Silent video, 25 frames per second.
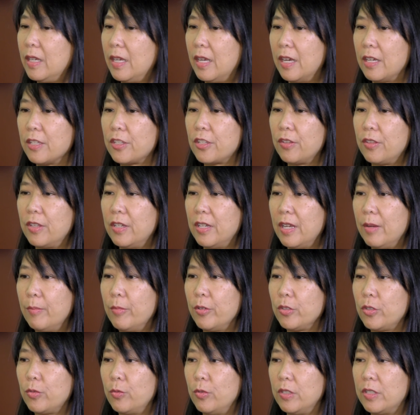Yeah, so the
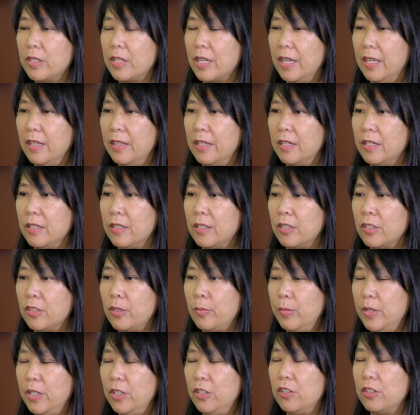neighbors would say that it's a
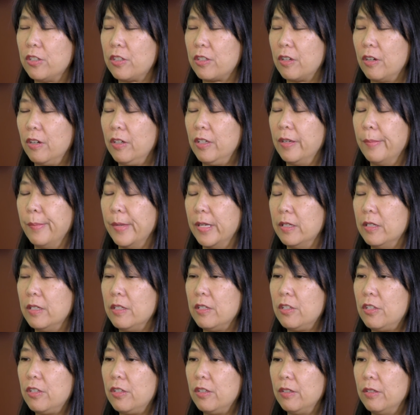specious
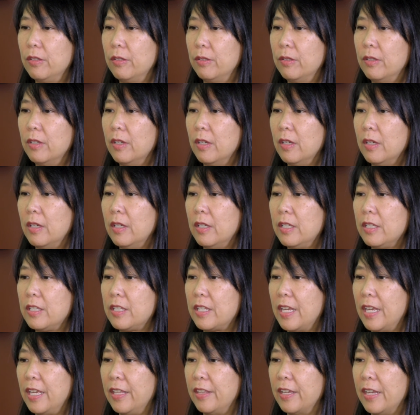argument to
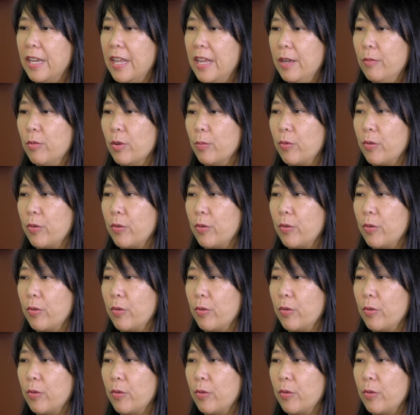say that, hey, we're